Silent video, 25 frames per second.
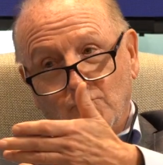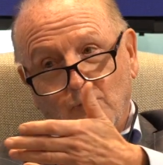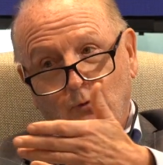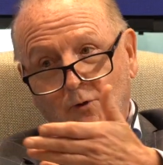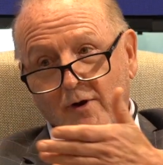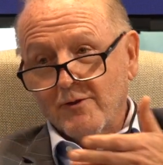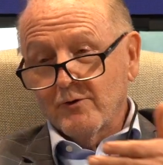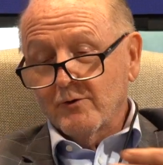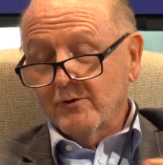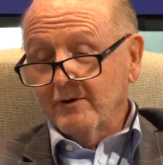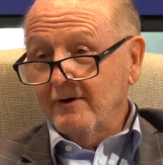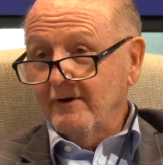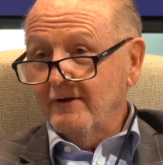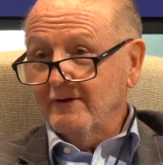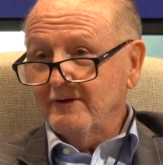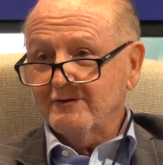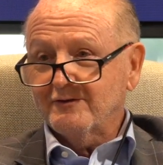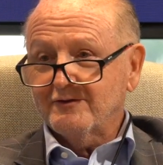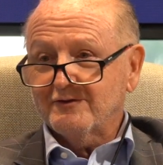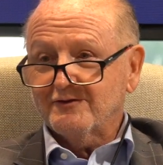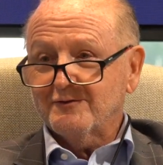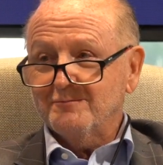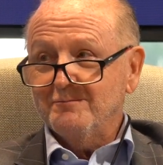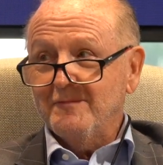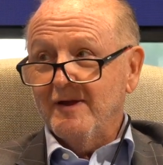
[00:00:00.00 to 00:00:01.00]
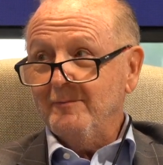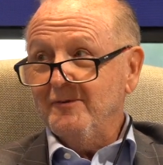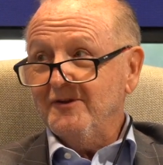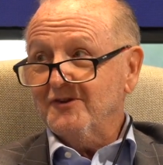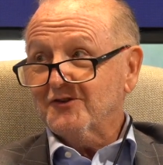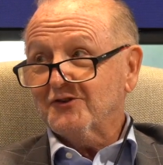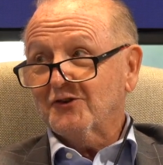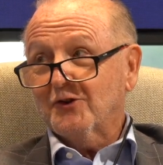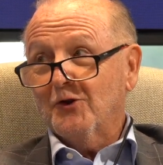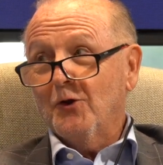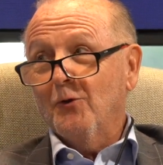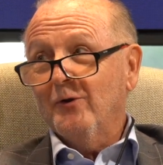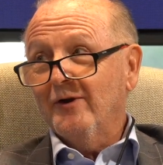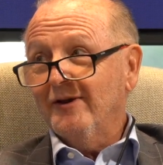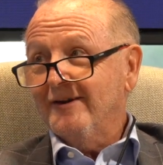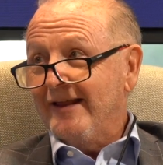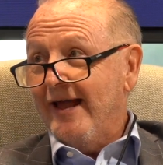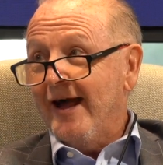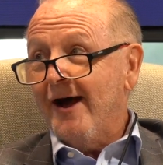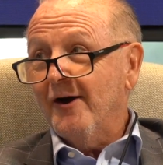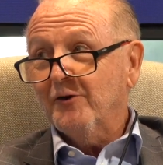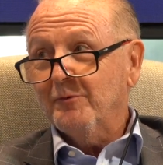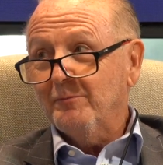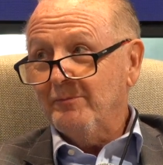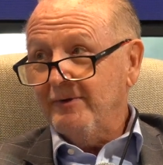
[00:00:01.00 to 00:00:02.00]
whether it is maybe slowing
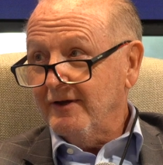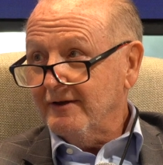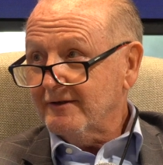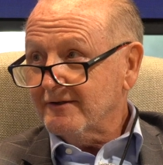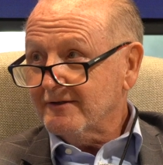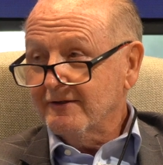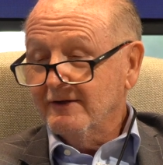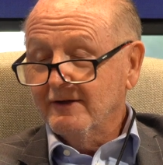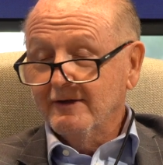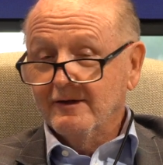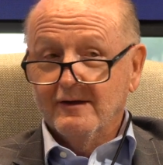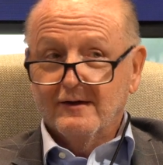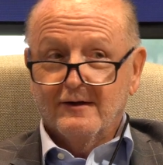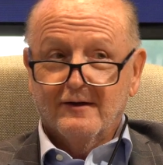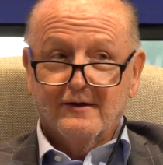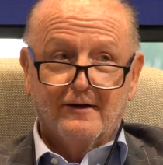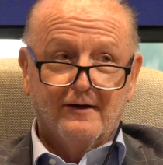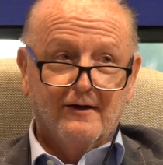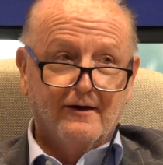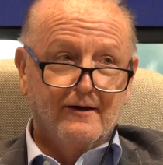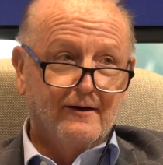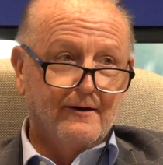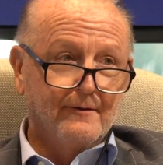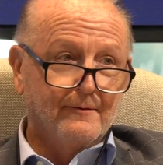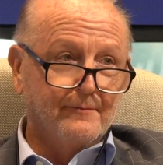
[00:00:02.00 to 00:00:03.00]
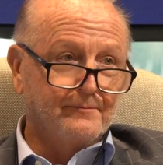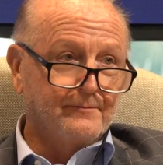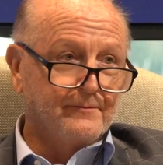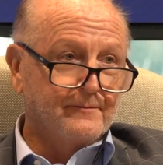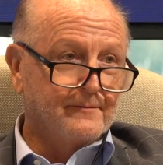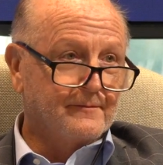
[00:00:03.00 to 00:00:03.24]
down a bit, I